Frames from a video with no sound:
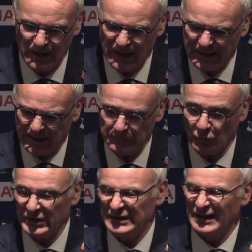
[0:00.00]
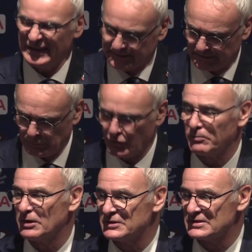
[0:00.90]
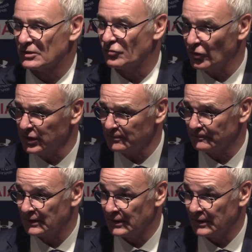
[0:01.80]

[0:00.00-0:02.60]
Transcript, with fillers: He came with the little problem is a groin,